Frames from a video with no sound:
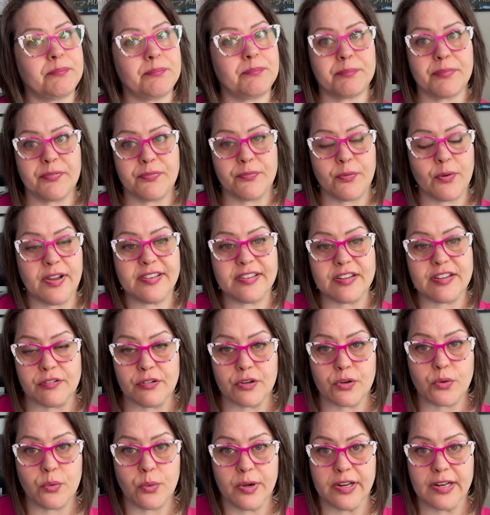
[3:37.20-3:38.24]
before I start
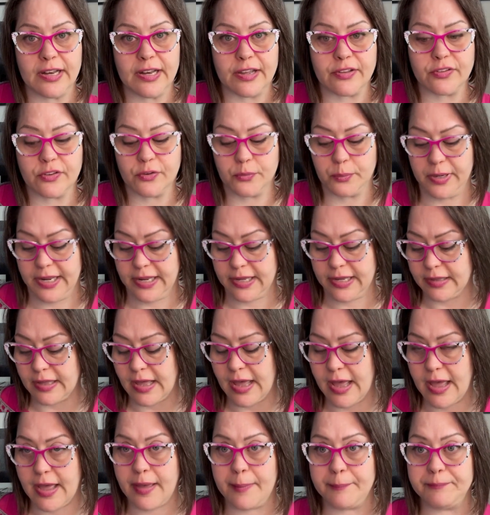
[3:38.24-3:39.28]
recording next week.
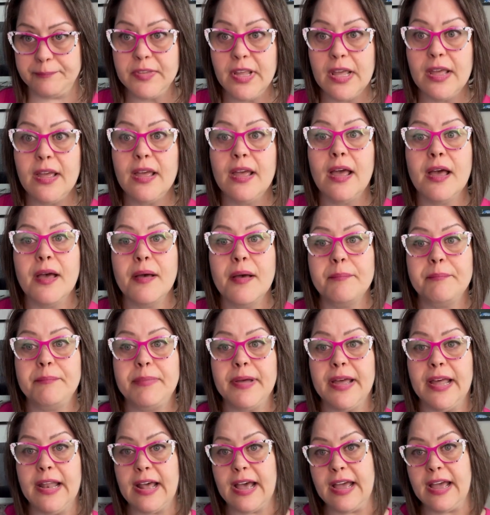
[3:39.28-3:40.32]
But